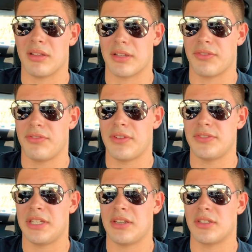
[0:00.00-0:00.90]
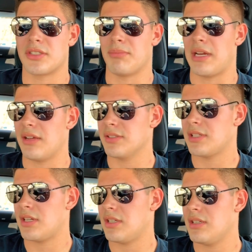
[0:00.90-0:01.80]
like 1500 miles
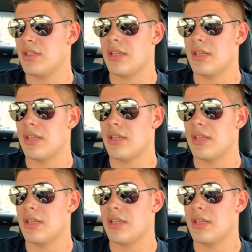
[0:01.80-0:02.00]
on it.